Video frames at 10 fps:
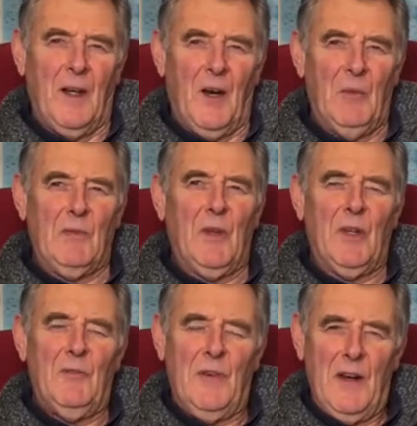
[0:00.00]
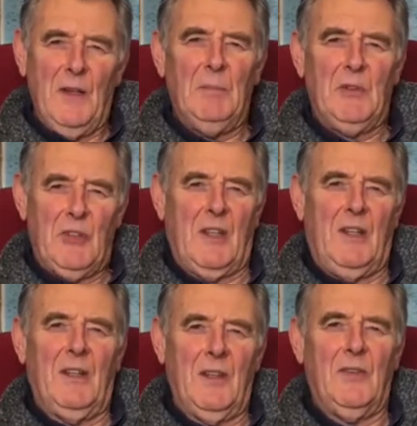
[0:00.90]
And we've got a very
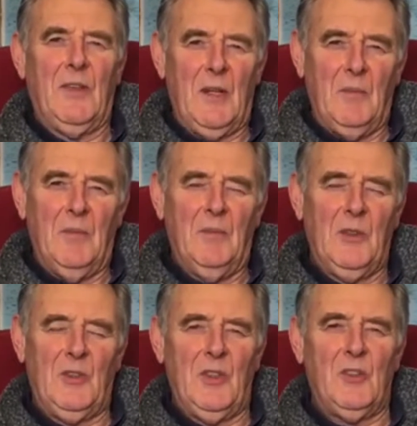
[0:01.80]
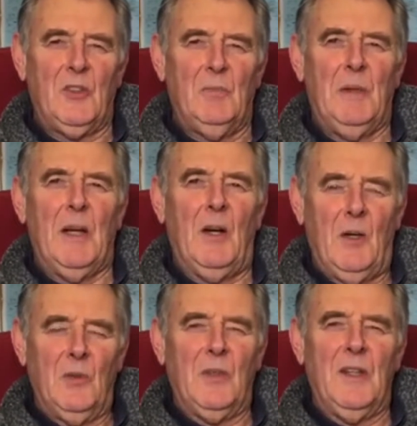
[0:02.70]
particular theme, which is
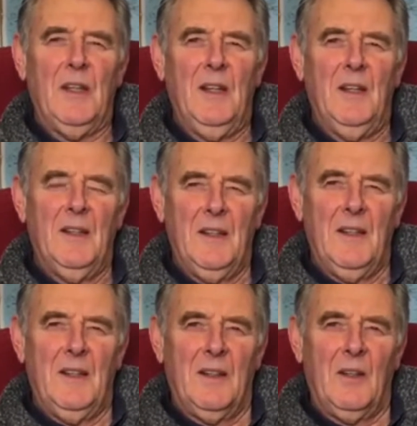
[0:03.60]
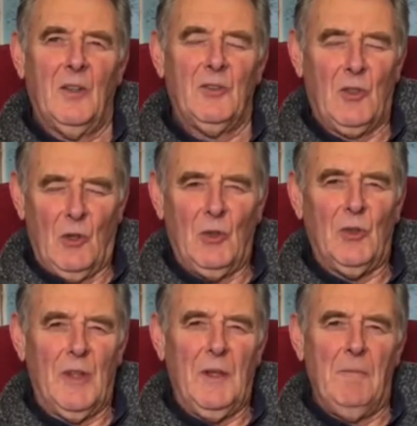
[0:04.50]
beholding God's
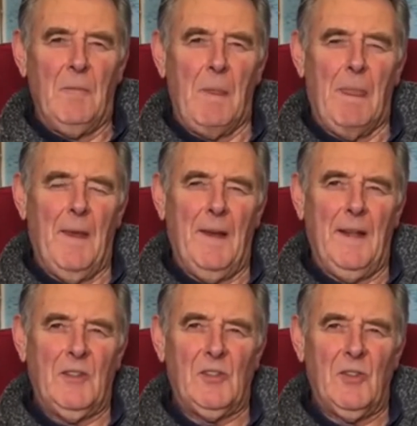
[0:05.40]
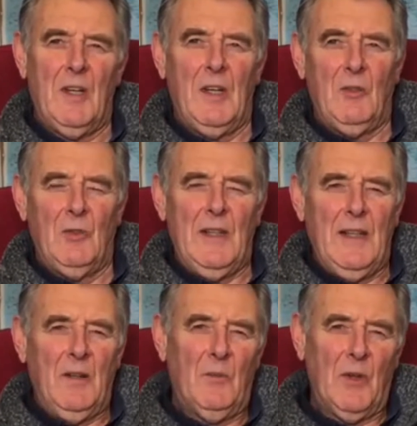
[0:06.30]
glory. And it's
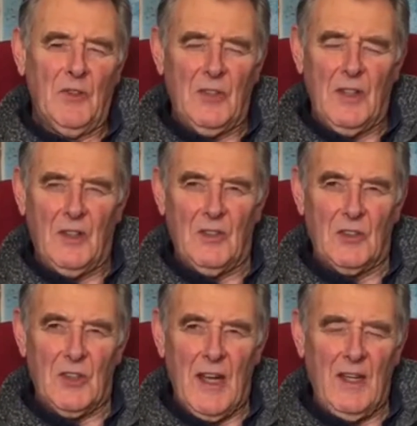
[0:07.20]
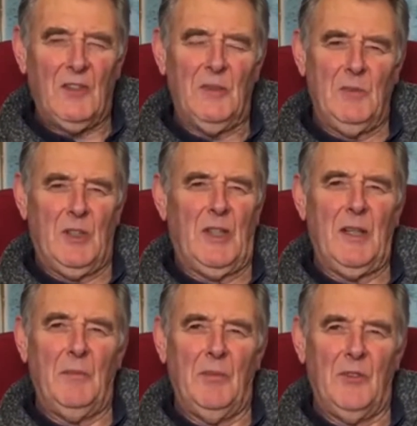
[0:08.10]
really wanting to take some
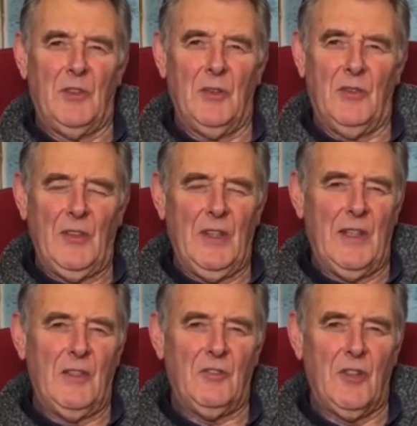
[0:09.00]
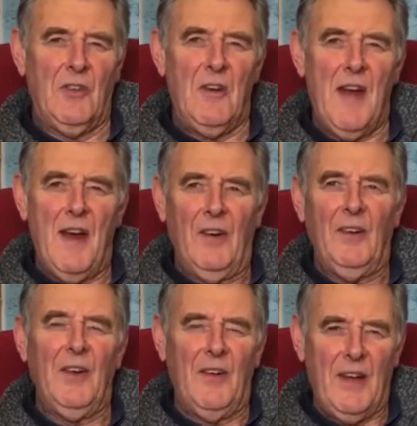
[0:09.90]
time, 2 or 3 days, to
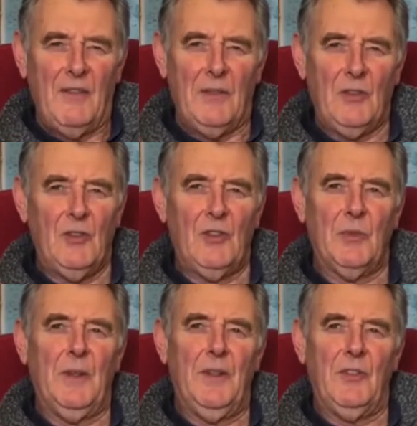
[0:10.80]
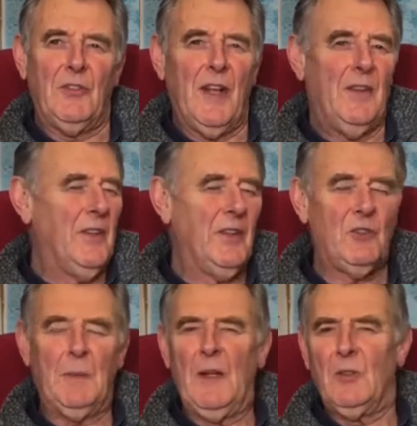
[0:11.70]
narrow down our vision, to understand that
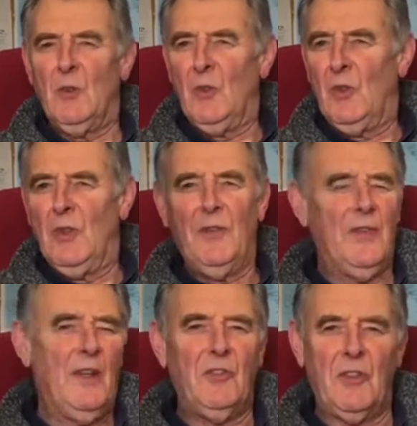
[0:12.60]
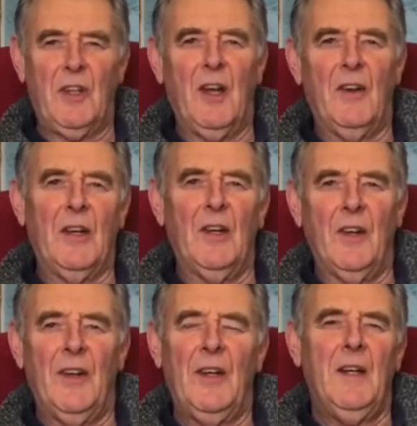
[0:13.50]
despite all the things that are going
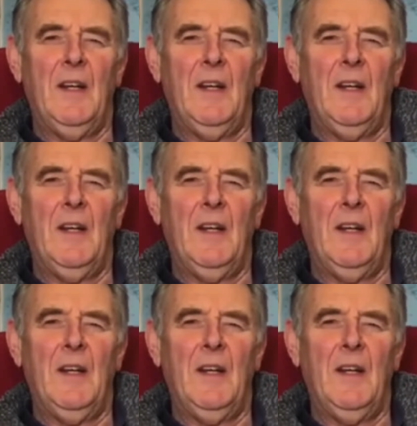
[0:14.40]
on,